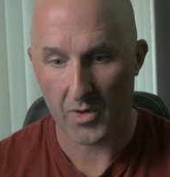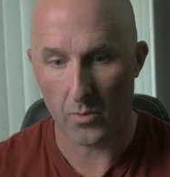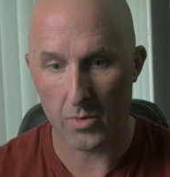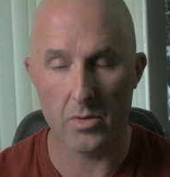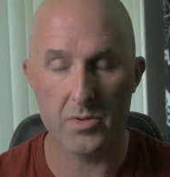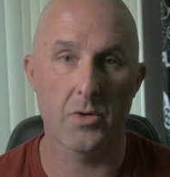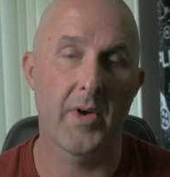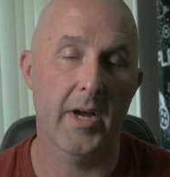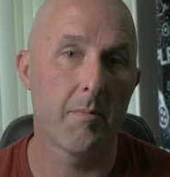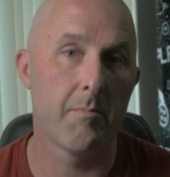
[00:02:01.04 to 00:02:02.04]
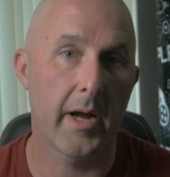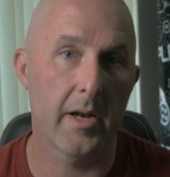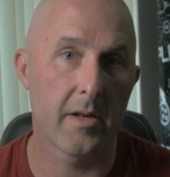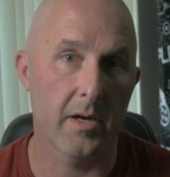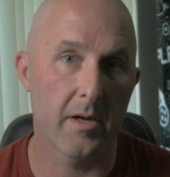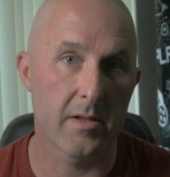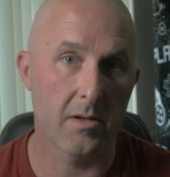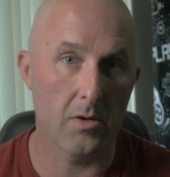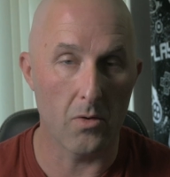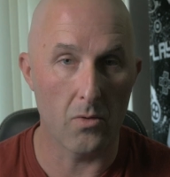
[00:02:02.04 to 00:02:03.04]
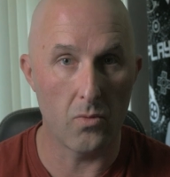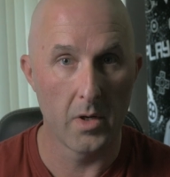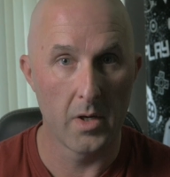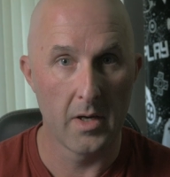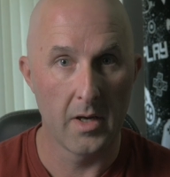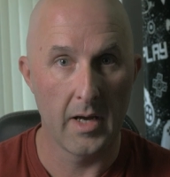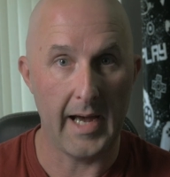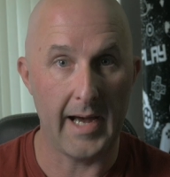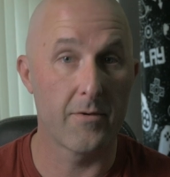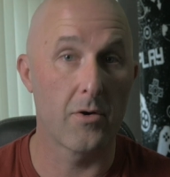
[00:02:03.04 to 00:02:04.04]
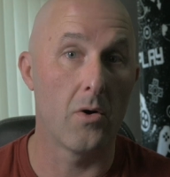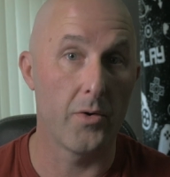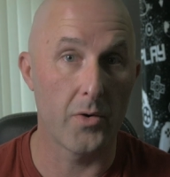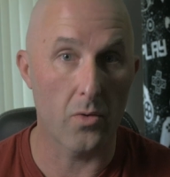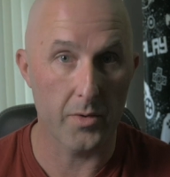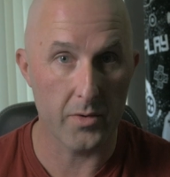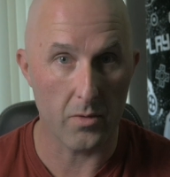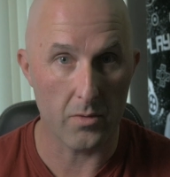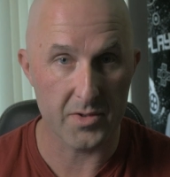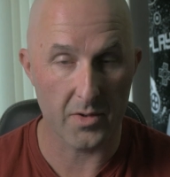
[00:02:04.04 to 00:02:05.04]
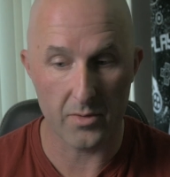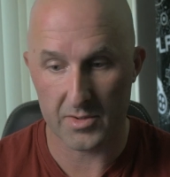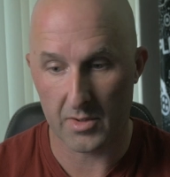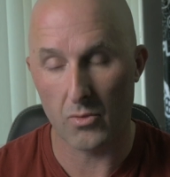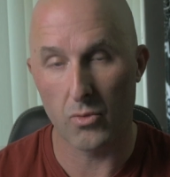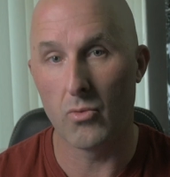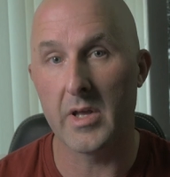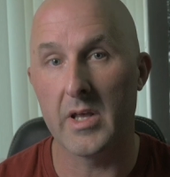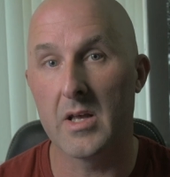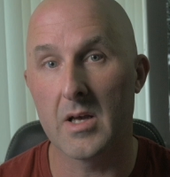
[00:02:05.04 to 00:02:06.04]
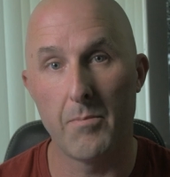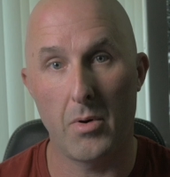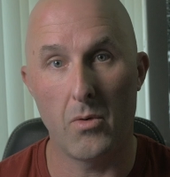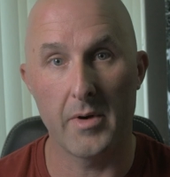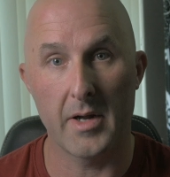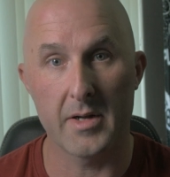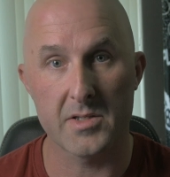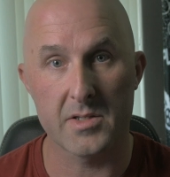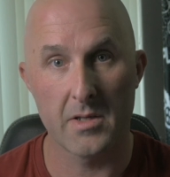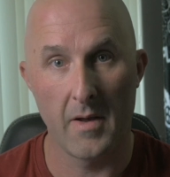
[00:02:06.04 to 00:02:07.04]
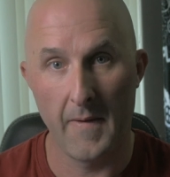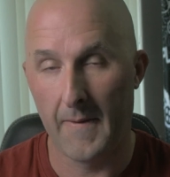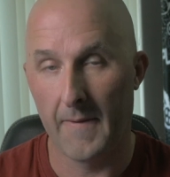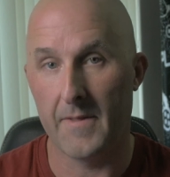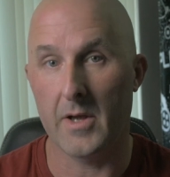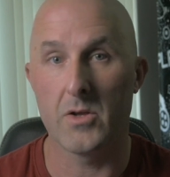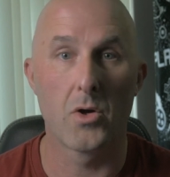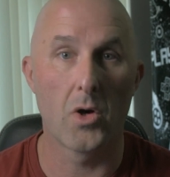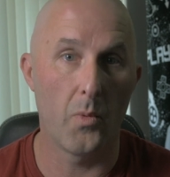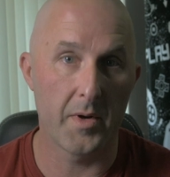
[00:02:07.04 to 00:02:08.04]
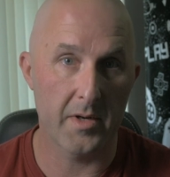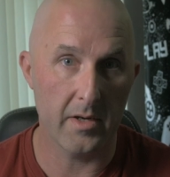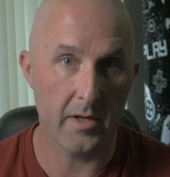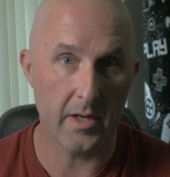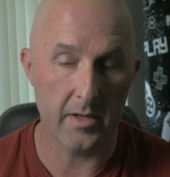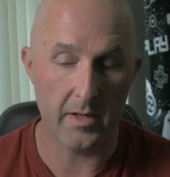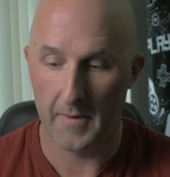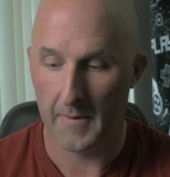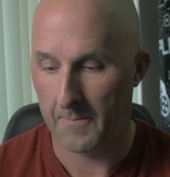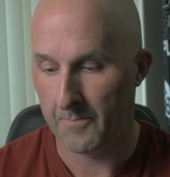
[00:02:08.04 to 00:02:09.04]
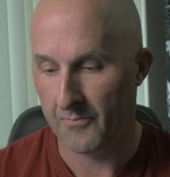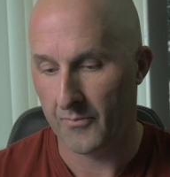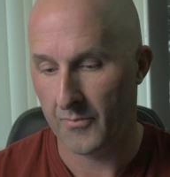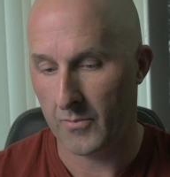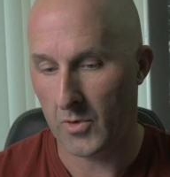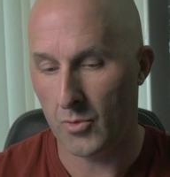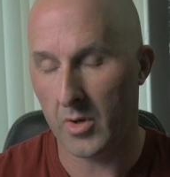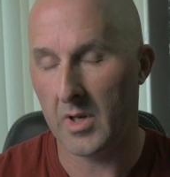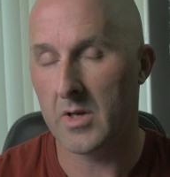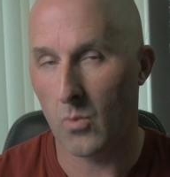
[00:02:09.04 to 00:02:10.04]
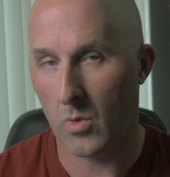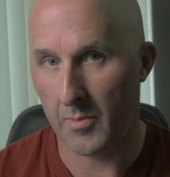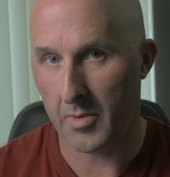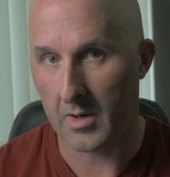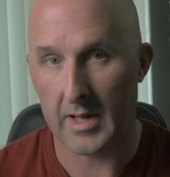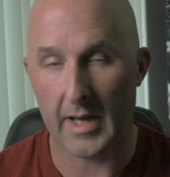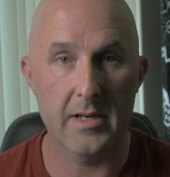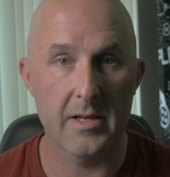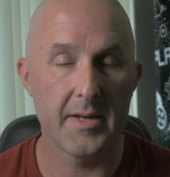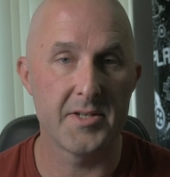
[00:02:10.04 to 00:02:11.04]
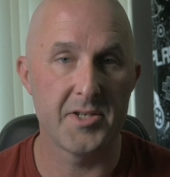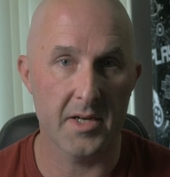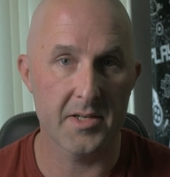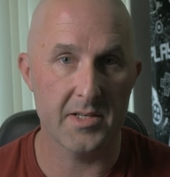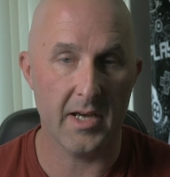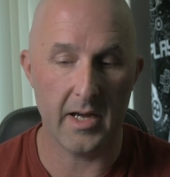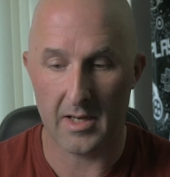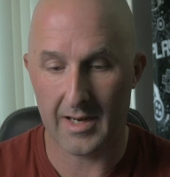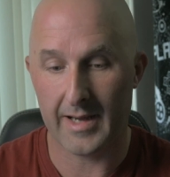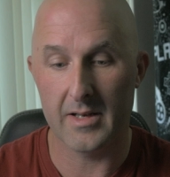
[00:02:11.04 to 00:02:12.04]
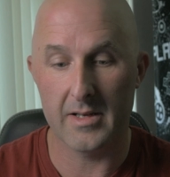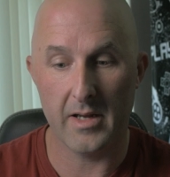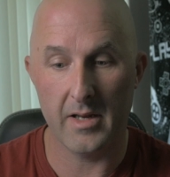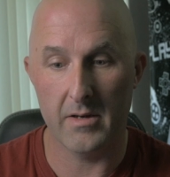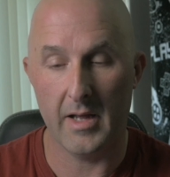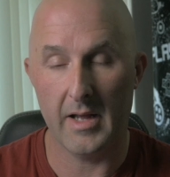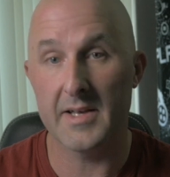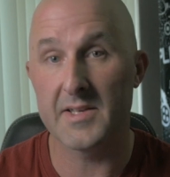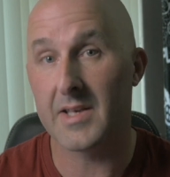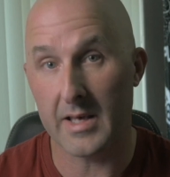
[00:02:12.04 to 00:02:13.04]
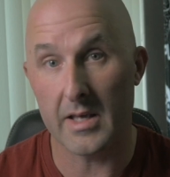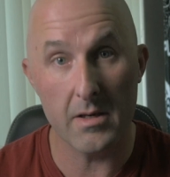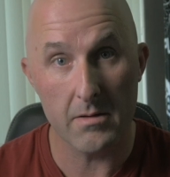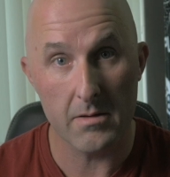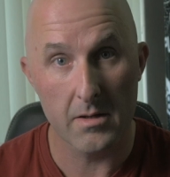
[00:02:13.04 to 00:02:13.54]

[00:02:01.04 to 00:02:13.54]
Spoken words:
We also recommend that you have good audio. So those are two key components that you're going to need. You don't need to worry about lighting just yet. Lighting is key